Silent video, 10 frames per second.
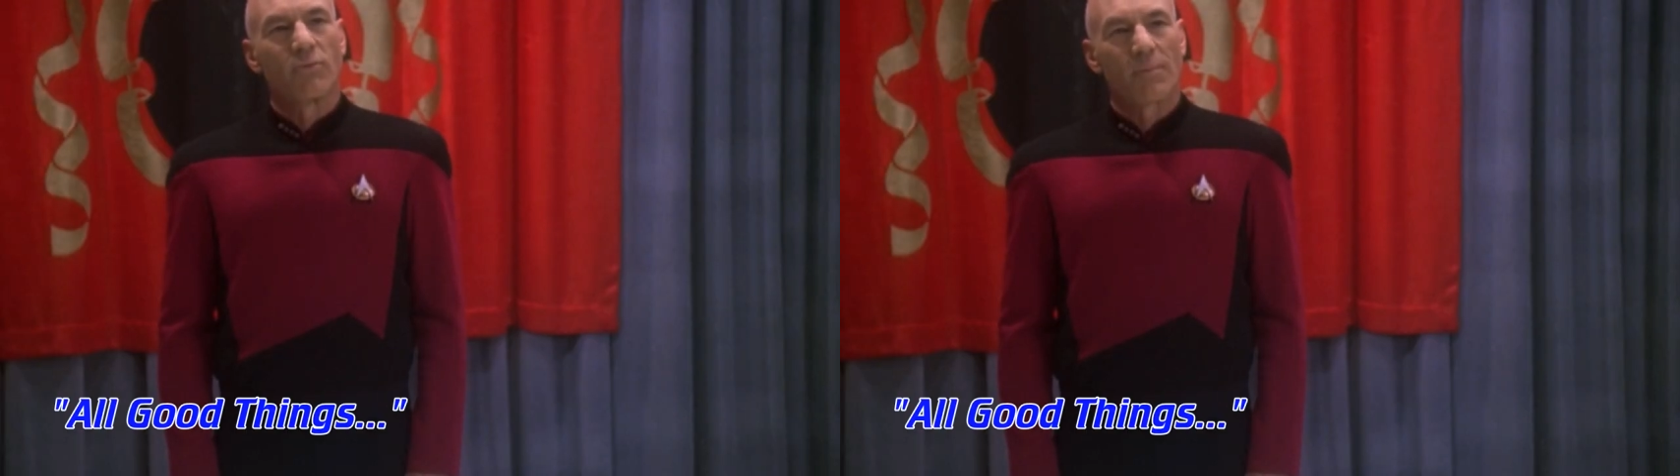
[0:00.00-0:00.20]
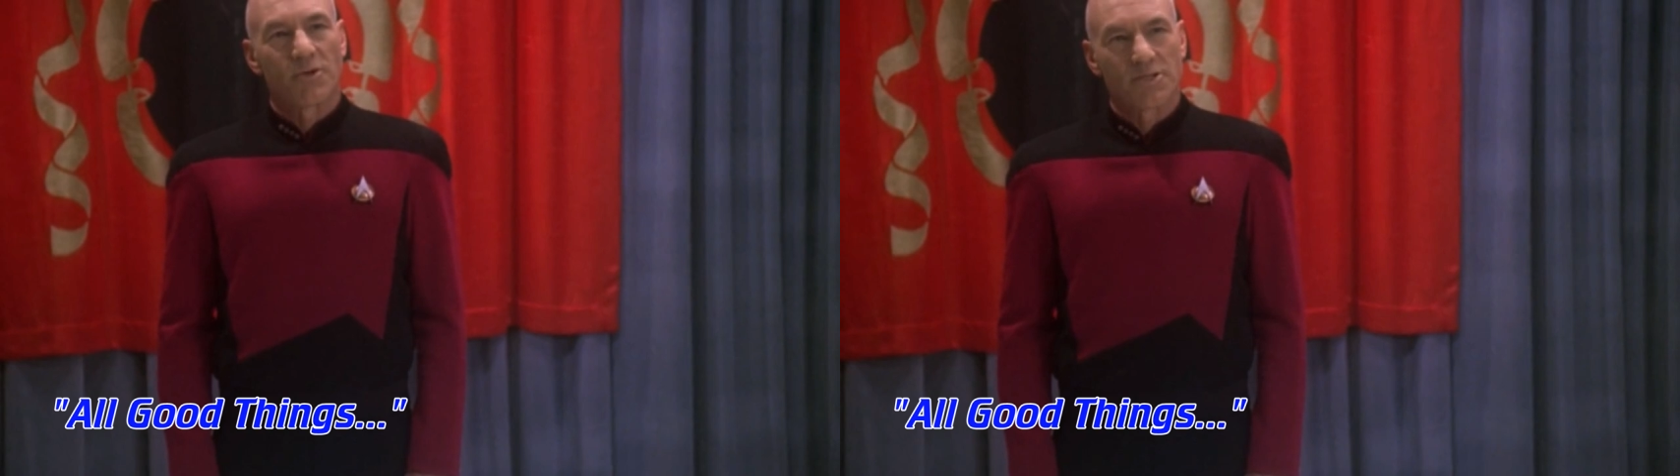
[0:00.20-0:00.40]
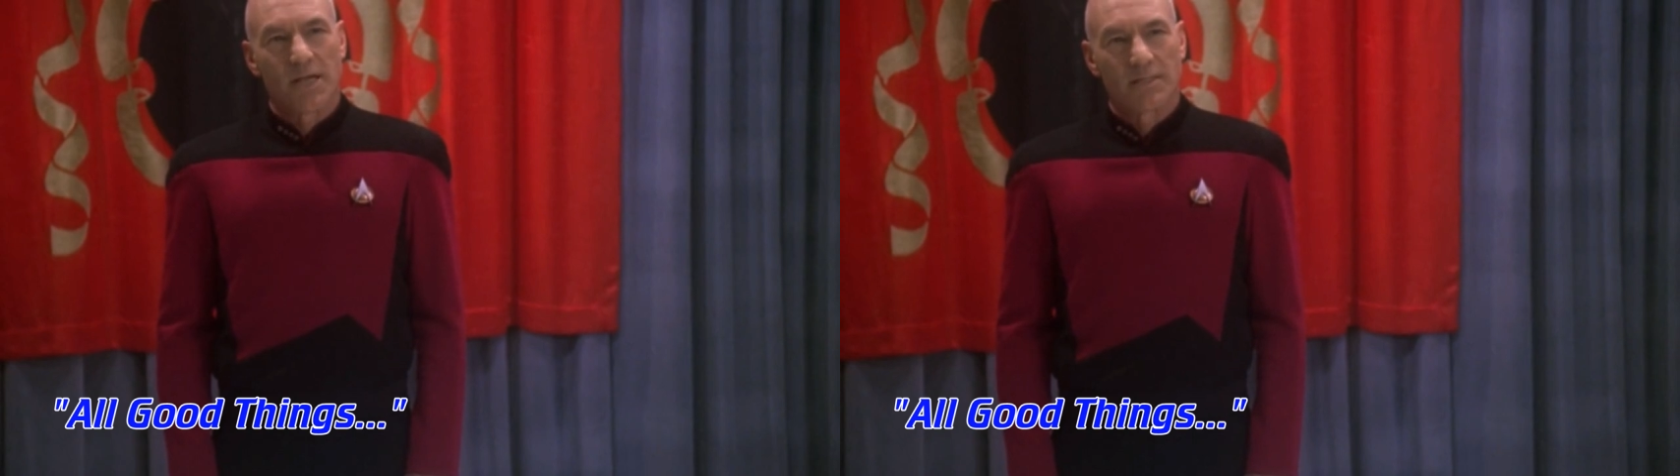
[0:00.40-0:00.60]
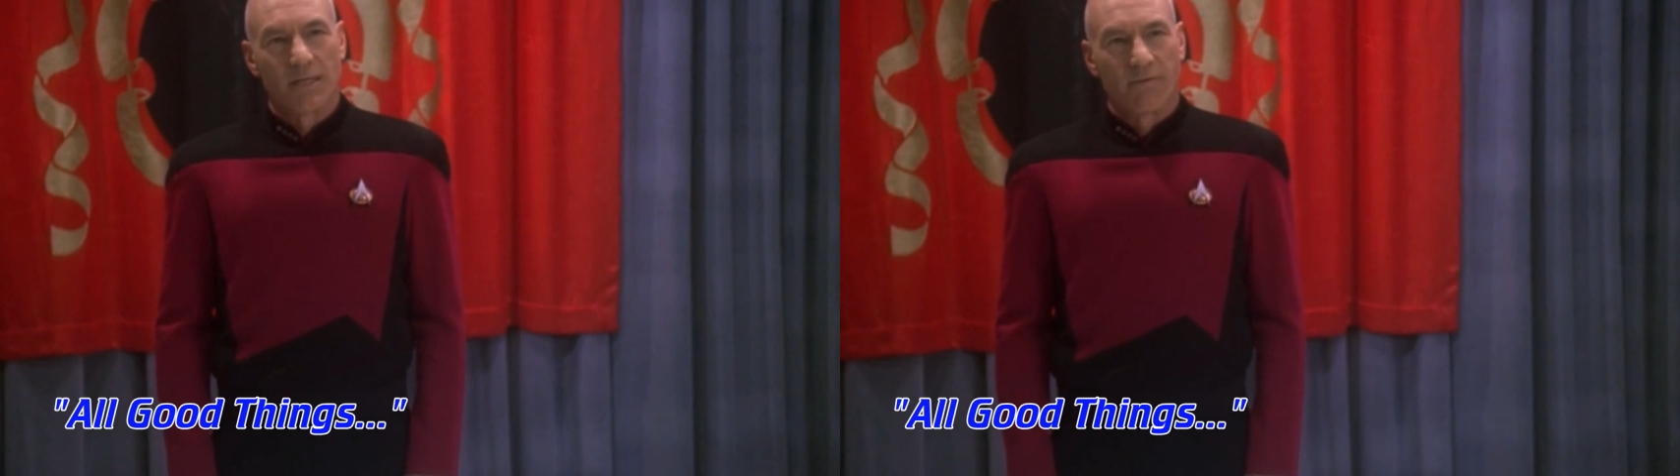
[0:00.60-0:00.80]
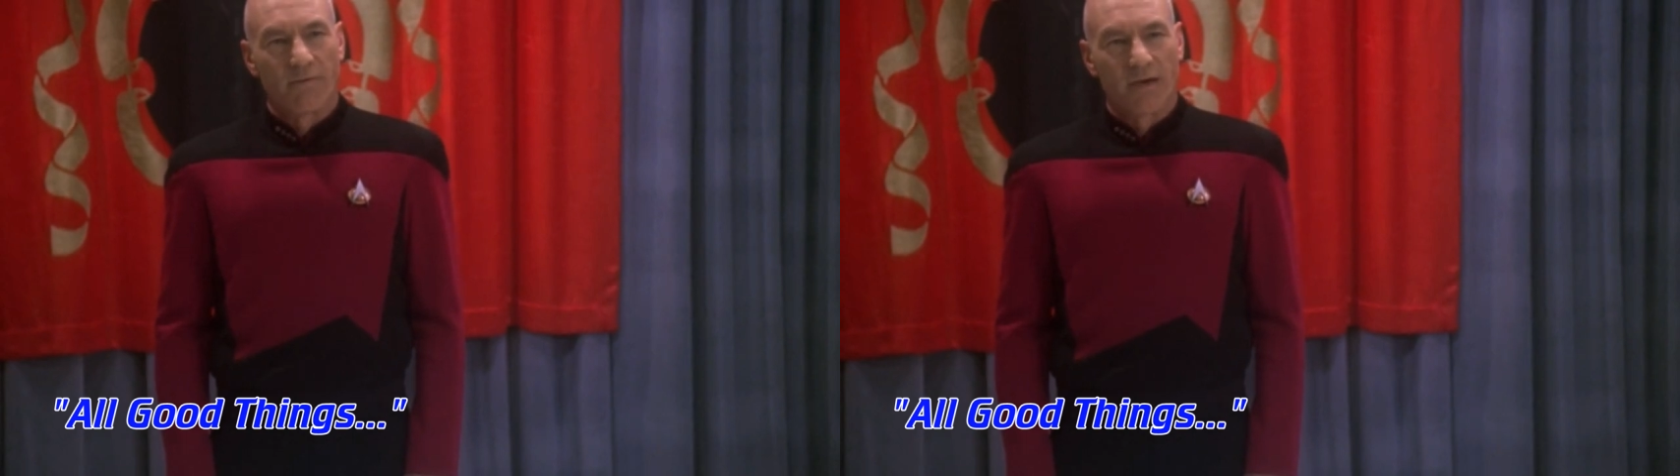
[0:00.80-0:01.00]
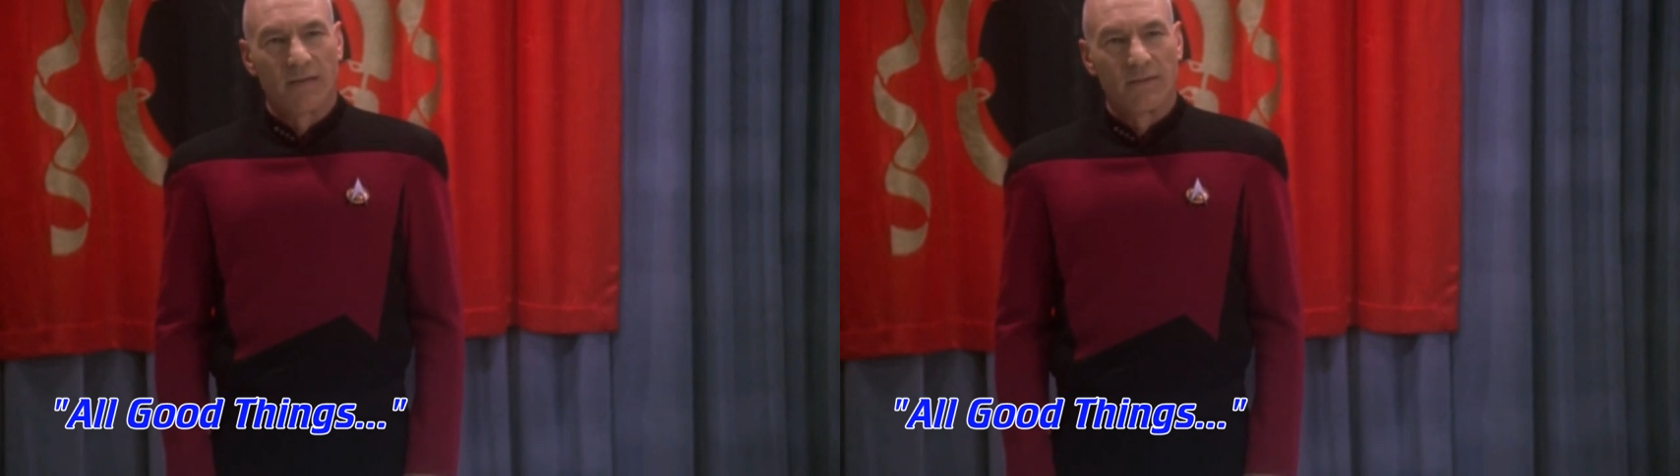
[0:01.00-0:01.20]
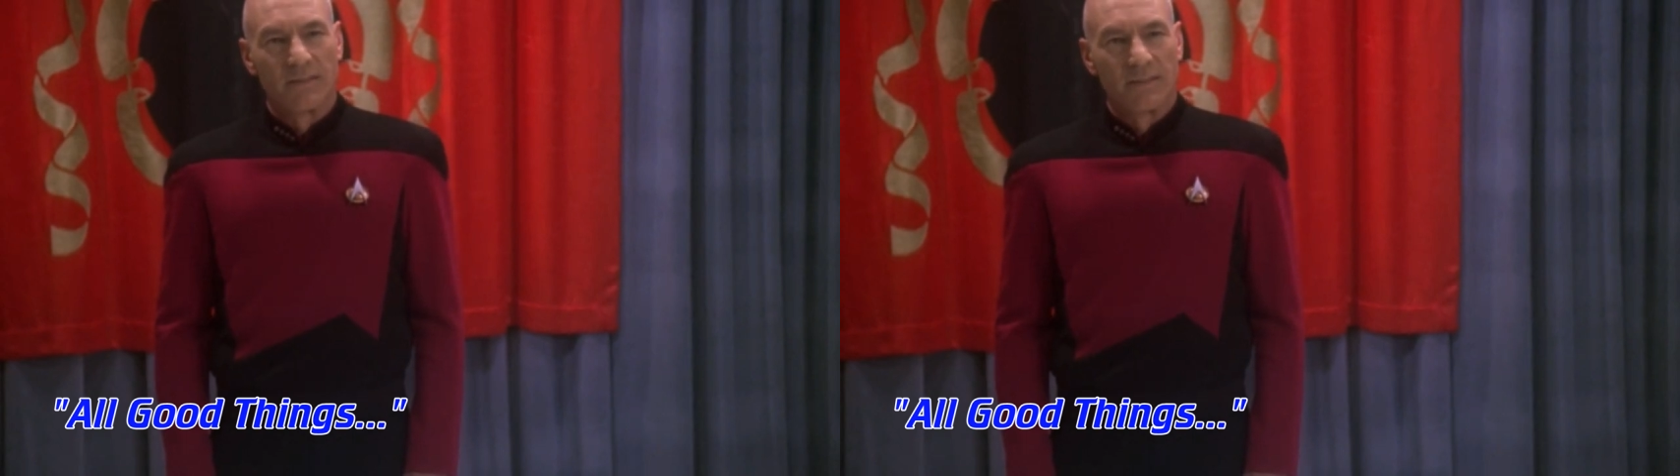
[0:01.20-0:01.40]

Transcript: representative of a